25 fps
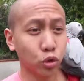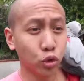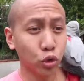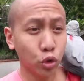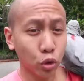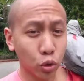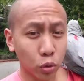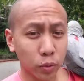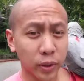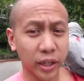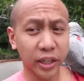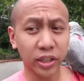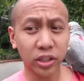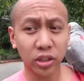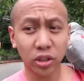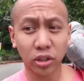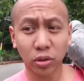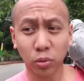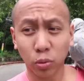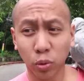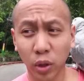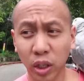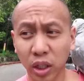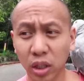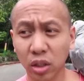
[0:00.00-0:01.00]
new
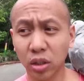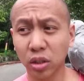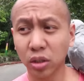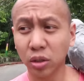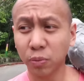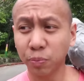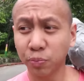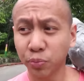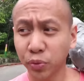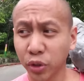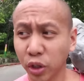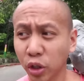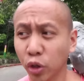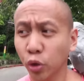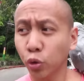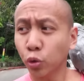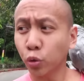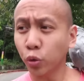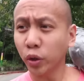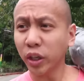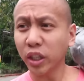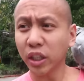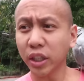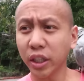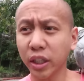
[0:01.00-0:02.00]
rich will
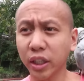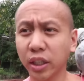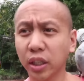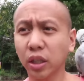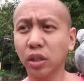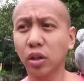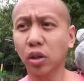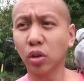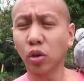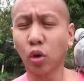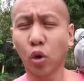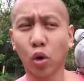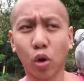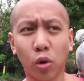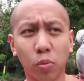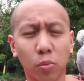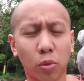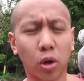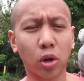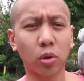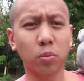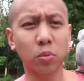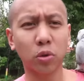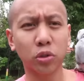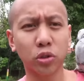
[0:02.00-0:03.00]
really
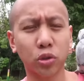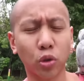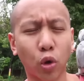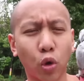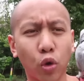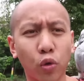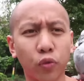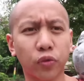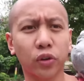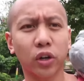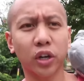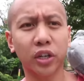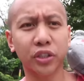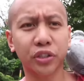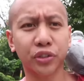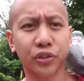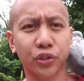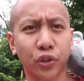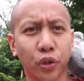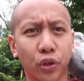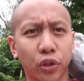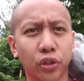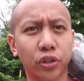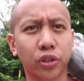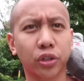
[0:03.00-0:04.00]
almost
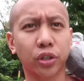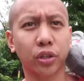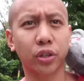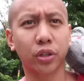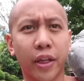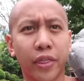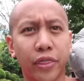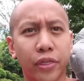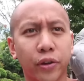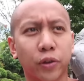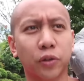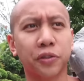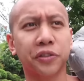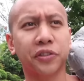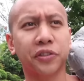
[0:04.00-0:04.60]
over-assert their